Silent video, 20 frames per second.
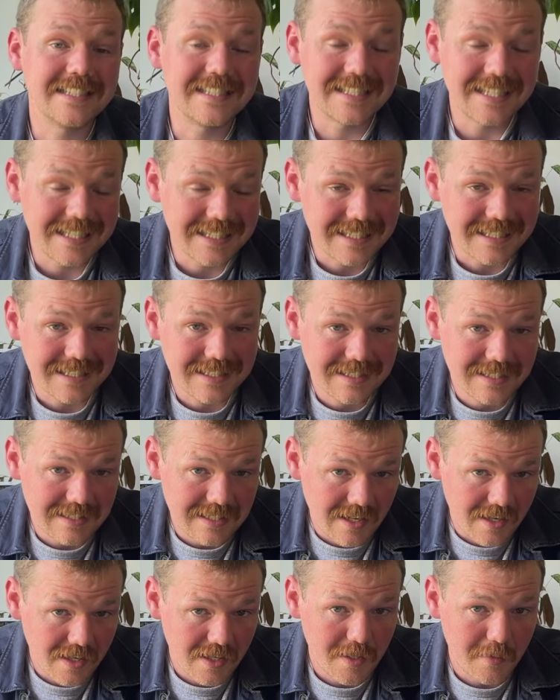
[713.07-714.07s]
did
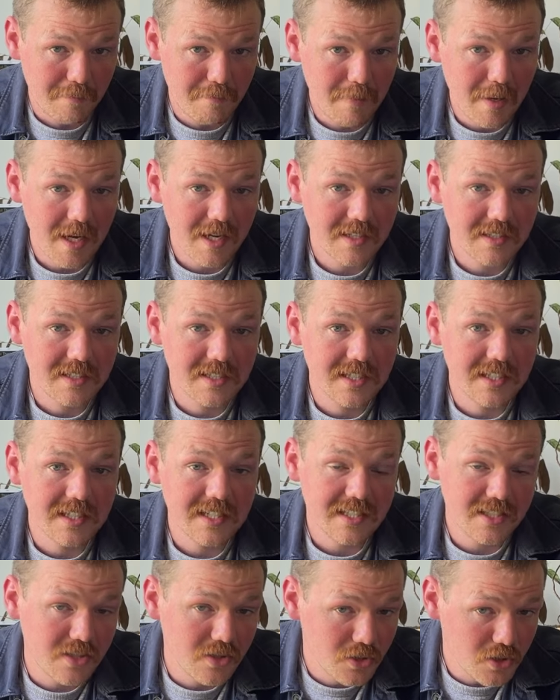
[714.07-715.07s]
suck, but
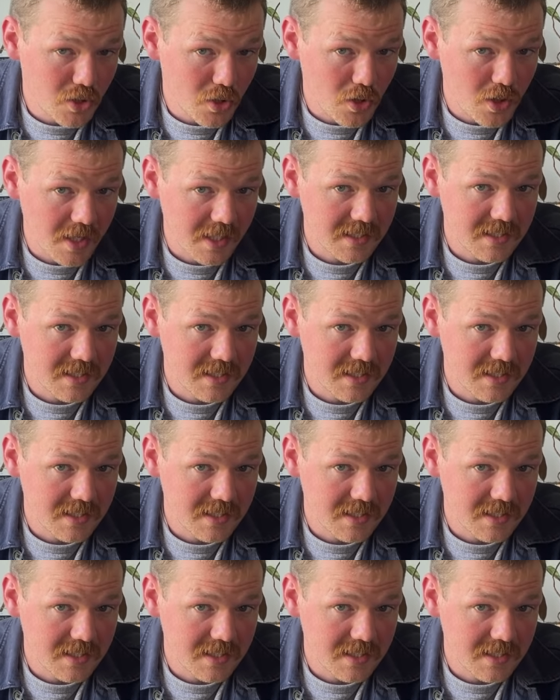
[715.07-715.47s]
let's do two things